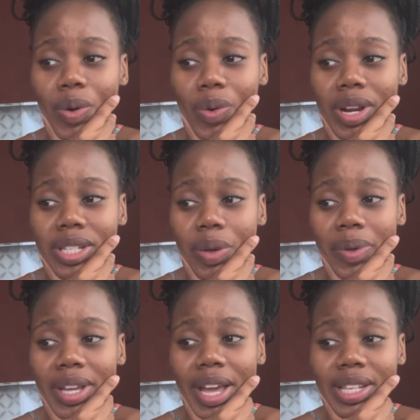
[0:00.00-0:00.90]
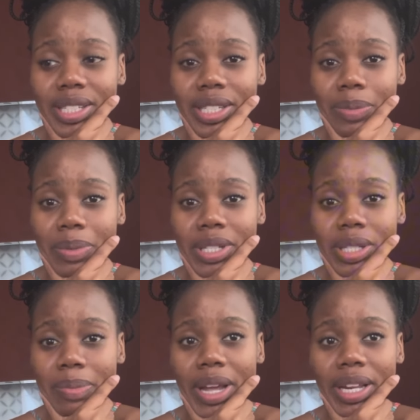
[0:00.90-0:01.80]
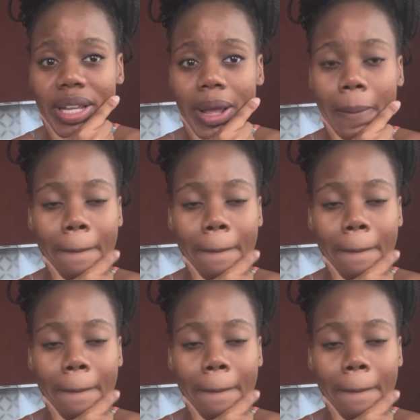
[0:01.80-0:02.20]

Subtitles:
Please, she's busy smiling here.